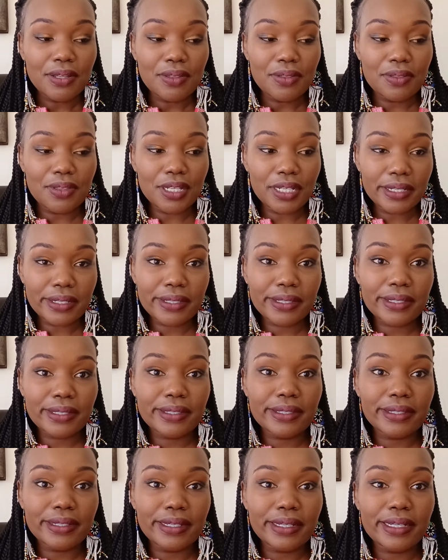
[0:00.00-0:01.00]

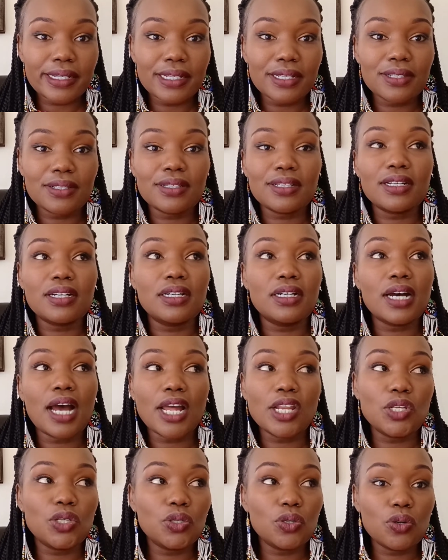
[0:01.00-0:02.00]
This is
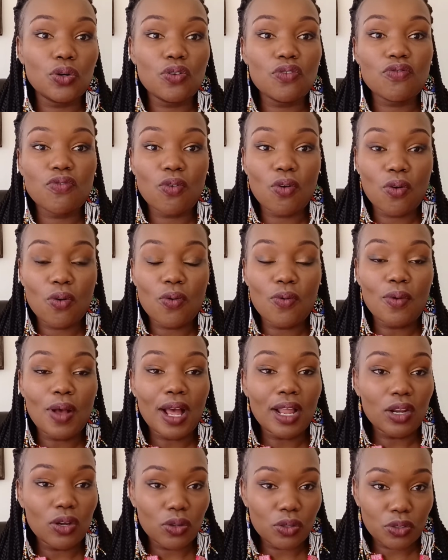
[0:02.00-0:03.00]
a door for
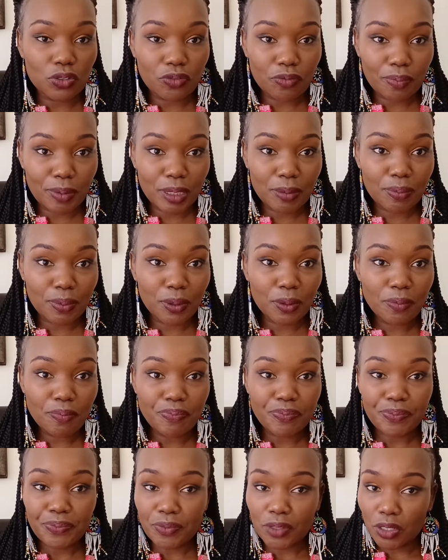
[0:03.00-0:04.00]
a lot of
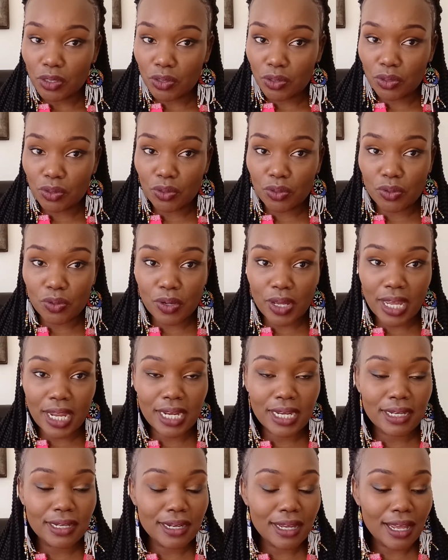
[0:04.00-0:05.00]
people. So,
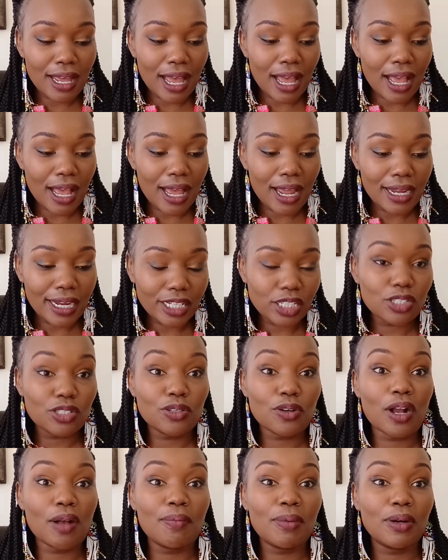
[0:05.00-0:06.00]
and let's
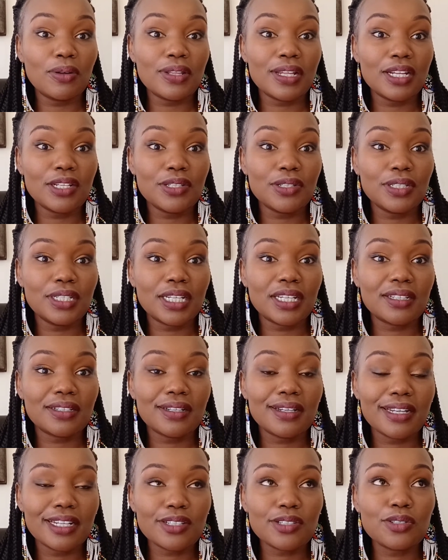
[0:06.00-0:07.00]
talk about that today.
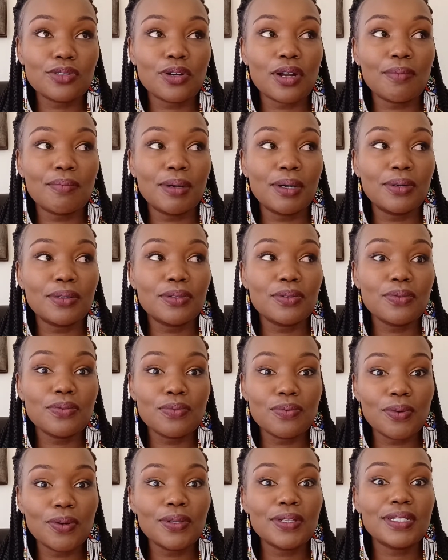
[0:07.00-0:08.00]
Let's talk about
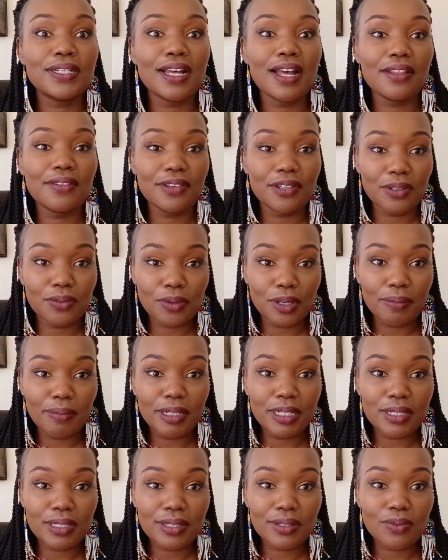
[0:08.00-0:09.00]
what are the
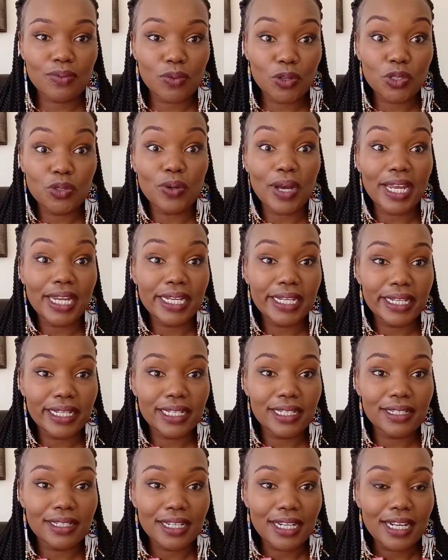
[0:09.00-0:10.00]
requirements. What do I
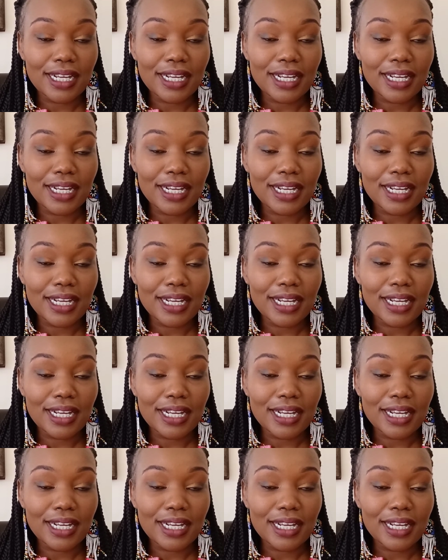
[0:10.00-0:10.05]
need?